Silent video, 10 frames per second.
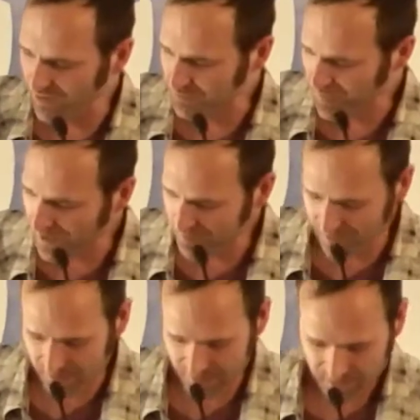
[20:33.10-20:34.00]
can't watch
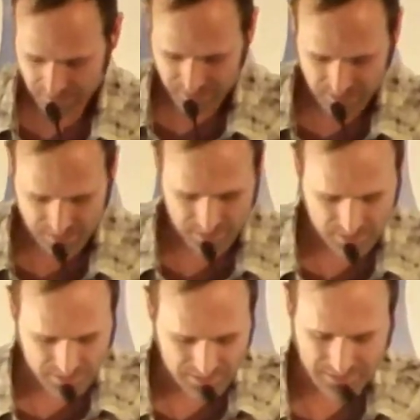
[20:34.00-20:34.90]
Bambi.
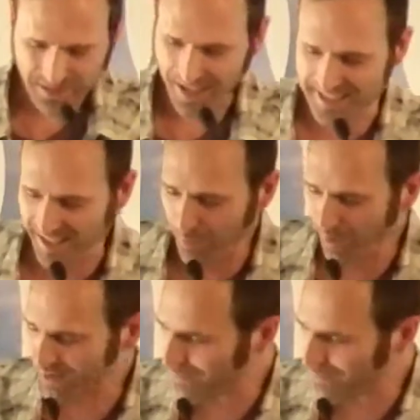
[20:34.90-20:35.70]
I can't